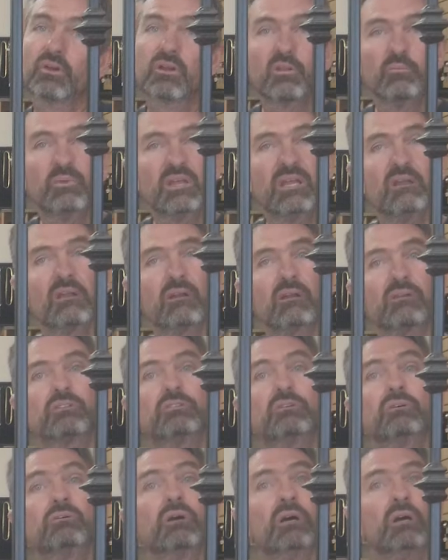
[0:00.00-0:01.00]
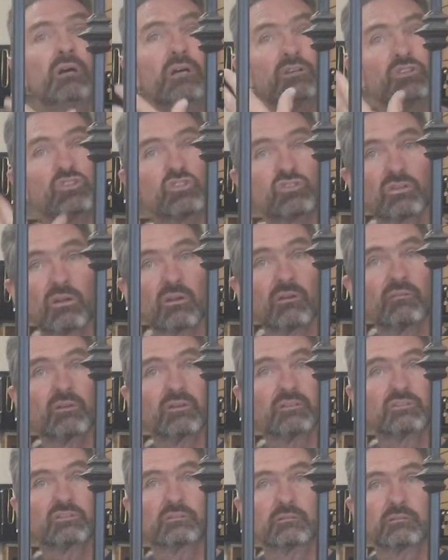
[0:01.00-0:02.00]
That they're going to be here to
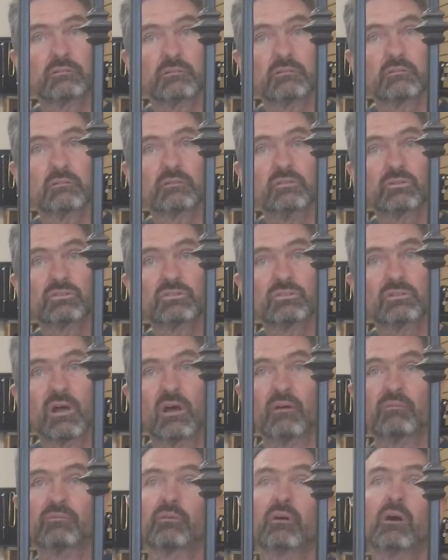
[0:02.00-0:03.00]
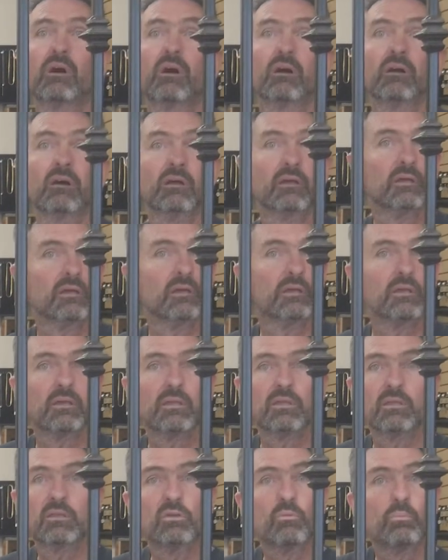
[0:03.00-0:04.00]
service your stuff. Uh,
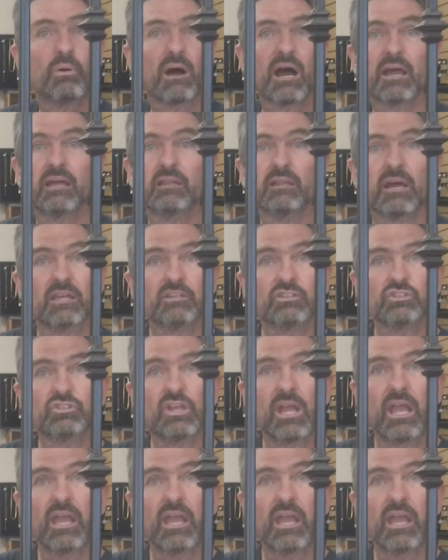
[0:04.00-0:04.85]
you buy a nice